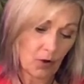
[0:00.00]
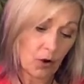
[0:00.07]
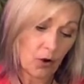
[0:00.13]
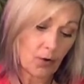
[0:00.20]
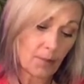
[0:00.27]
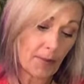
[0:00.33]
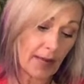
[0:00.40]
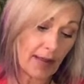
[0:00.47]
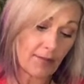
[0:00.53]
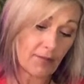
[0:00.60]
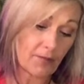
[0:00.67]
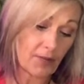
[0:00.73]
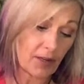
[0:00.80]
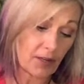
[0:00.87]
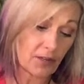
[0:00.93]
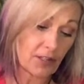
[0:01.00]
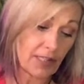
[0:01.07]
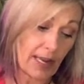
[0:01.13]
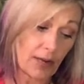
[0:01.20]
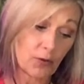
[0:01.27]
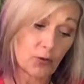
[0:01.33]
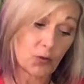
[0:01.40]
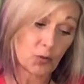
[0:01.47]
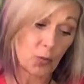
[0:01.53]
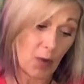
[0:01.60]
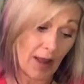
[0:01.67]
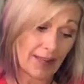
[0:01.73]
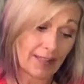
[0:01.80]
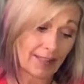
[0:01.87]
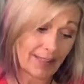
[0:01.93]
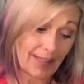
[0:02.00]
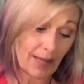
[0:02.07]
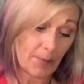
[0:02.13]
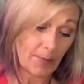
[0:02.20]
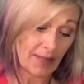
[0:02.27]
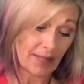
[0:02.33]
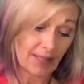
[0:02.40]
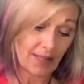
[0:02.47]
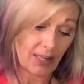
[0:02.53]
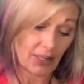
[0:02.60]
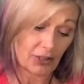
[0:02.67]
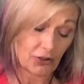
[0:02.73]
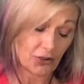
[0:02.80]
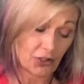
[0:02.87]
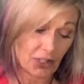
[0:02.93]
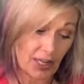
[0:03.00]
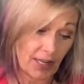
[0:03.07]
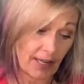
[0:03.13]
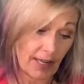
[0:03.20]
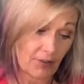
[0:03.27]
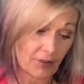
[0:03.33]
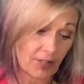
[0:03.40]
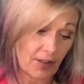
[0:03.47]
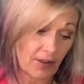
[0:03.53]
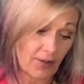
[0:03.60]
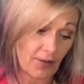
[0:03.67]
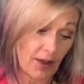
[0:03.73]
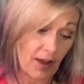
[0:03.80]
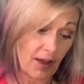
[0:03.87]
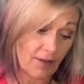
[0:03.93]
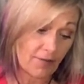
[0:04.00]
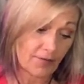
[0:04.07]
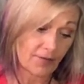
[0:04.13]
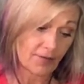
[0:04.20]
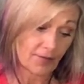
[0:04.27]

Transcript: Or it might have a fire sign who's wanting to come in and you're shutting yourself off.